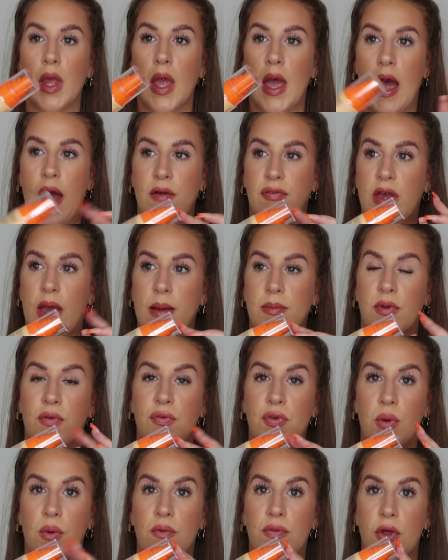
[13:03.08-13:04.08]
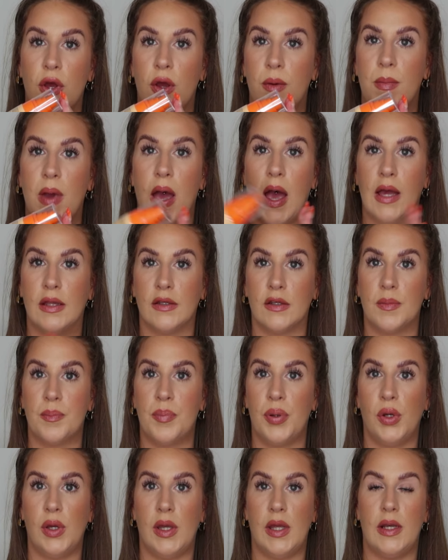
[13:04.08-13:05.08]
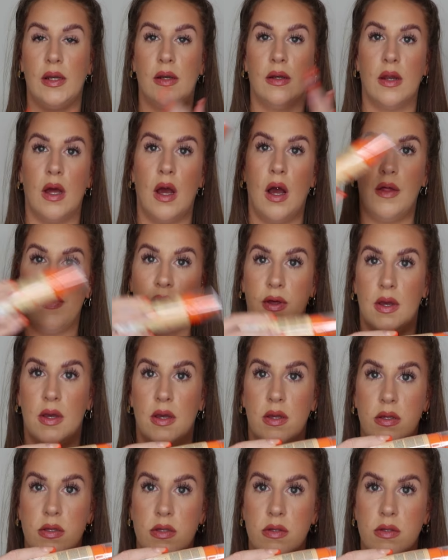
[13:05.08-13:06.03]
have kept a few of them and put in other